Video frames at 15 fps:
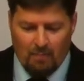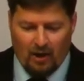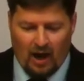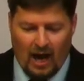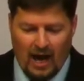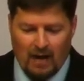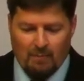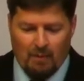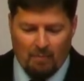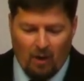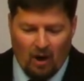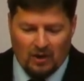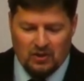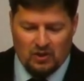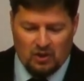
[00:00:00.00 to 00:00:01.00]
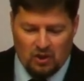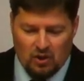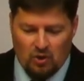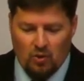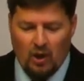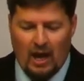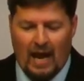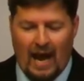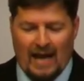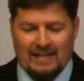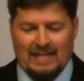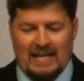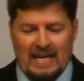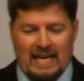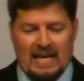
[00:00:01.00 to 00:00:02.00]
But I am amongst you
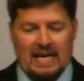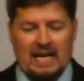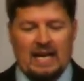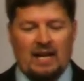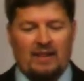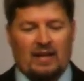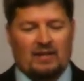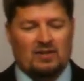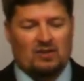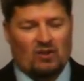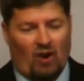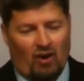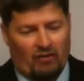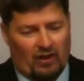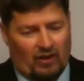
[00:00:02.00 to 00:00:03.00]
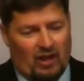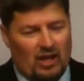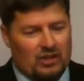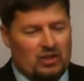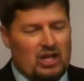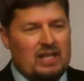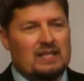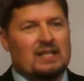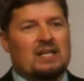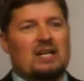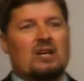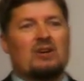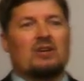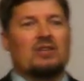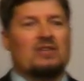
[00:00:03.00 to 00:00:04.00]
as he that serveth. Jesus
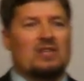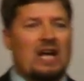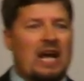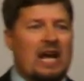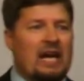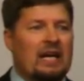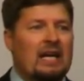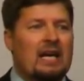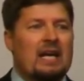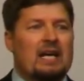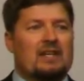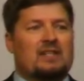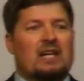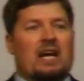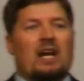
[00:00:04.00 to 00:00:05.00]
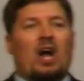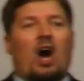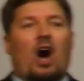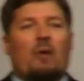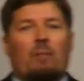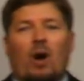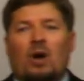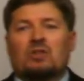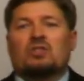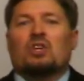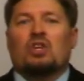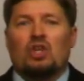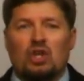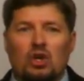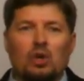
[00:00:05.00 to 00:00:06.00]
here is saying is that amongst
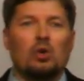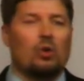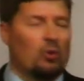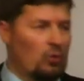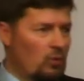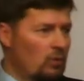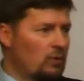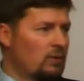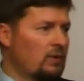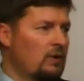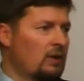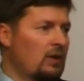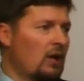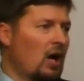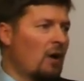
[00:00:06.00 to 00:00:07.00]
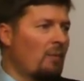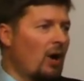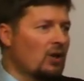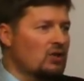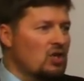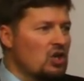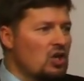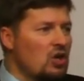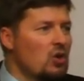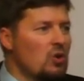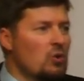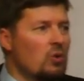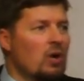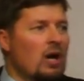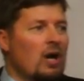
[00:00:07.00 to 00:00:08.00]
you, amongst
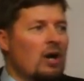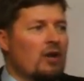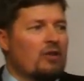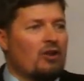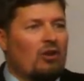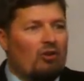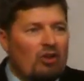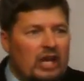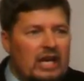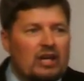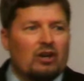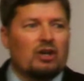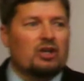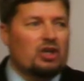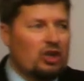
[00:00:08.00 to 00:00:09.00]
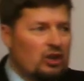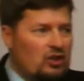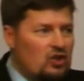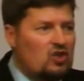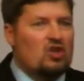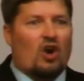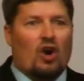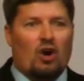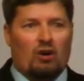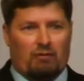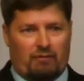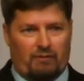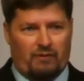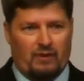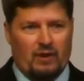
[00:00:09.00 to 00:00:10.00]
you, the leader should serve.
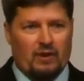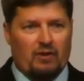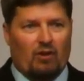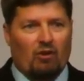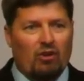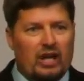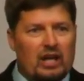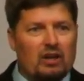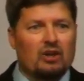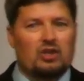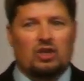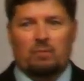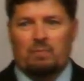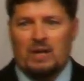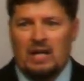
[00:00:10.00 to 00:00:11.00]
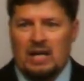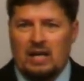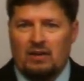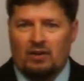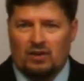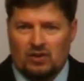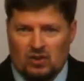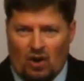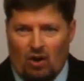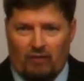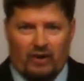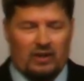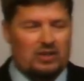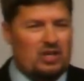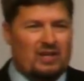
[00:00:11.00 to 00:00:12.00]
The leader should be the
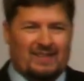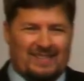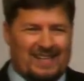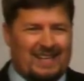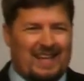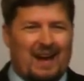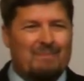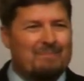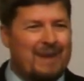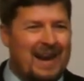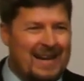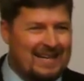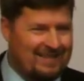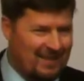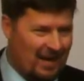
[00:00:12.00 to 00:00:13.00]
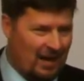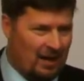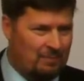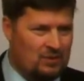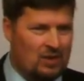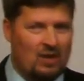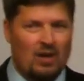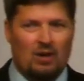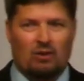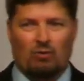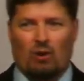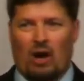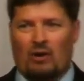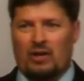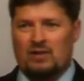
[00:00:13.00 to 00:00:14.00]
servant. Jesus said that many times
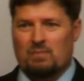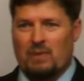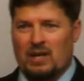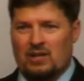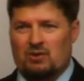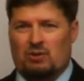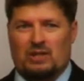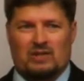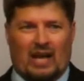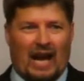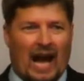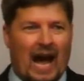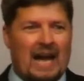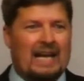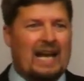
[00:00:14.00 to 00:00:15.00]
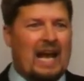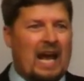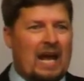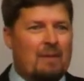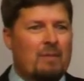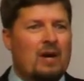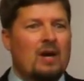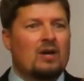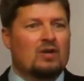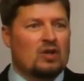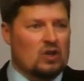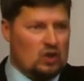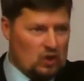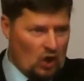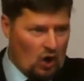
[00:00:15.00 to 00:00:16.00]
throughout his ministry. He's like, I came to
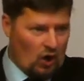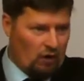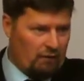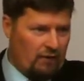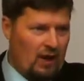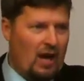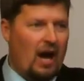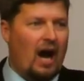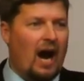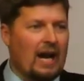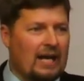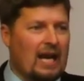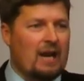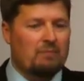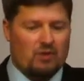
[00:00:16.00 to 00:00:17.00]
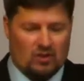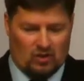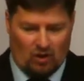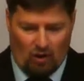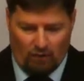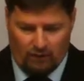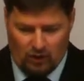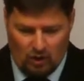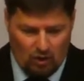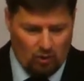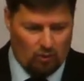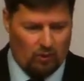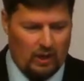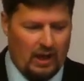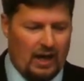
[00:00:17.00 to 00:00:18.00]
serve. I came to serve you.